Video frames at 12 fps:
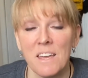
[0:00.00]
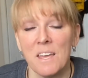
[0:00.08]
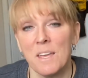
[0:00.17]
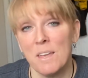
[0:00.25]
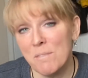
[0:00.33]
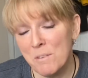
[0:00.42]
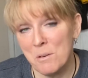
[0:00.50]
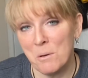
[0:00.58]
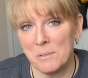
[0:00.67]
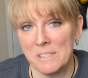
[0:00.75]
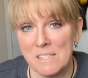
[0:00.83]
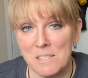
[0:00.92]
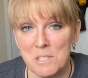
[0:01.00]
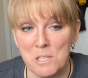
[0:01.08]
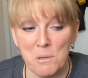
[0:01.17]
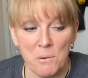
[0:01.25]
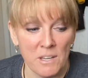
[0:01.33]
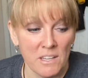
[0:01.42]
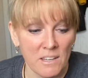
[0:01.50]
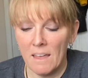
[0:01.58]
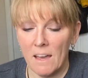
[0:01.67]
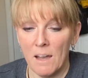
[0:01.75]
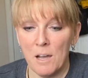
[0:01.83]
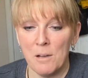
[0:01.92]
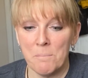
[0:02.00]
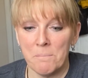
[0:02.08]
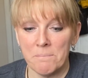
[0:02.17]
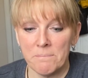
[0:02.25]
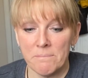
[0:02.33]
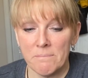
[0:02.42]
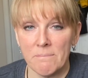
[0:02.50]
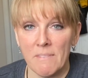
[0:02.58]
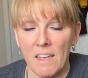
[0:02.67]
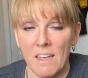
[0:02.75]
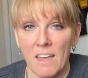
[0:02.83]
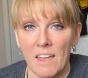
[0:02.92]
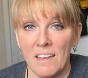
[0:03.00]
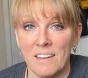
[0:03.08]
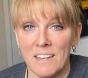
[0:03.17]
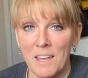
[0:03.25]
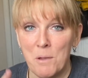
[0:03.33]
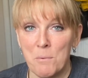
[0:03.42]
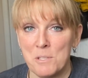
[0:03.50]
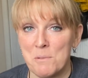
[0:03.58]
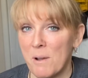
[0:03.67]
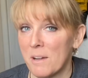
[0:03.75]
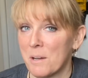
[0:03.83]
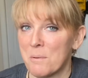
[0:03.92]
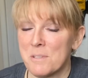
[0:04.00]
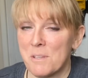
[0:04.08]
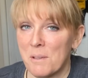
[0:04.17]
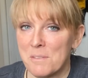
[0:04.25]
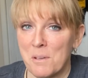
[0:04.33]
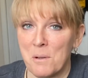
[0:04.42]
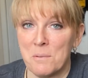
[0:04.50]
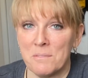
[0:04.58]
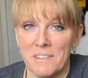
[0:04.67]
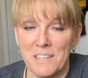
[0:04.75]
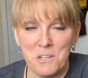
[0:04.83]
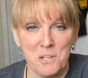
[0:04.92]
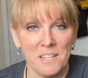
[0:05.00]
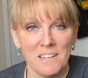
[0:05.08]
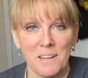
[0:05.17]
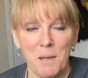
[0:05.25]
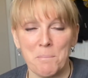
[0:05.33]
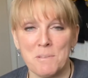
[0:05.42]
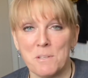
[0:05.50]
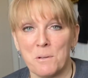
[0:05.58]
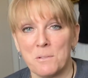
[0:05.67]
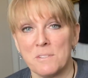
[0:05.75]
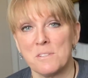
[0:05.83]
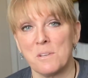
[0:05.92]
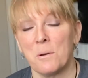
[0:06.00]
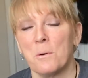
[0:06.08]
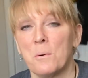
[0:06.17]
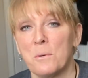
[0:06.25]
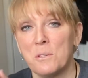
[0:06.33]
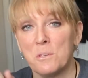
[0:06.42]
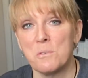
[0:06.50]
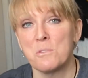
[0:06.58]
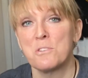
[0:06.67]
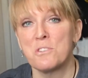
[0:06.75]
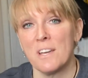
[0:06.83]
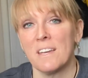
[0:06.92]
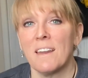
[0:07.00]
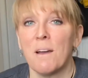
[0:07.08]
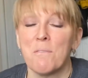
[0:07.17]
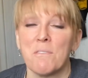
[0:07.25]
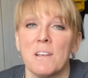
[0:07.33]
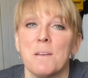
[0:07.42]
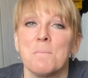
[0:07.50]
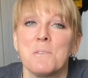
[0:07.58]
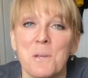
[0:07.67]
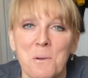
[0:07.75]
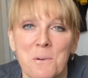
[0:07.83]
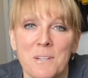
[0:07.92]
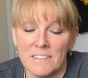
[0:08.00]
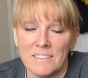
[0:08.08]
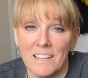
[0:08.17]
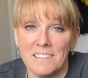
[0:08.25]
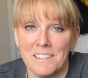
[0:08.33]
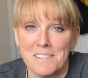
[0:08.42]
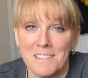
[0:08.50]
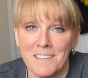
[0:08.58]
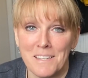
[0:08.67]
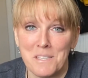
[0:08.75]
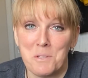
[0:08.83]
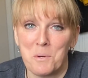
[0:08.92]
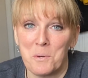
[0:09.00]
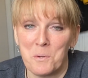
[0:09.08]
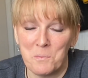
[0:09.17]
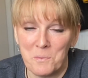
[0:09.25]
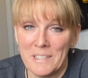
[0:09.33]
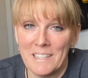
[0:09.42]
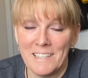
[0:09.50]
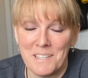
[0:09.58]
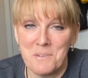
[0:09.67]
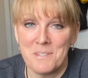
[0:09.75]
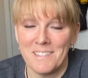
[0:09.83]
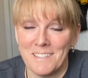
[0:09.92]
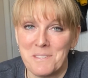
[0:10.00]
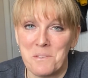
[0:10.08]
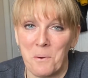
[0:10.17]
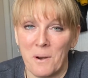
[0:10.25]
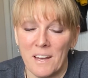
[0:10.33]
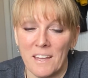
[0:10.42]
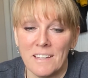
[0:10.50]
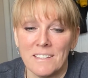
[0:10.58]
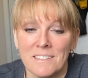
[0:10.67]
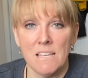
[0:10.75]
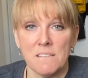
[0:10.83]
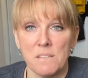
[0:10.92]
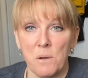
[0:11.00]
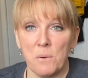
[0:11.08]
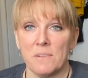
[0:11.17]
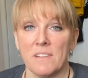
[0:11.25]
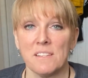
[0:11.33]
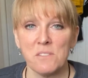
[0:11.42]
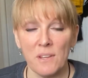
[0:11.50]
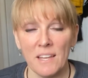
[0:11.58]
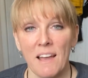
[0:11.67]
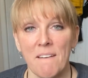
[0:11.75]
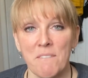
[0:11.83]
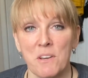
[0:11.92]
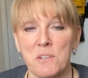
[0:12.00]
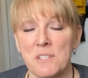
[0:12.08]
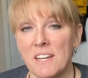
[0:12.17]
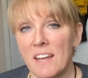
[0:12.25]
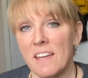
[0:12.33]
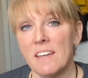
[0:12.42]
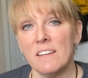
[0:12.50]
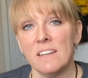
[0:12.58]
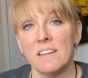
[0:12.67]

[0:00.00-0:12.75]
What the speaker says: If you don't listen to it, ADK Woods Walker was also featured in an episode, so you should check it out for him too and listen to his really interesting story. So that's all I got for you today.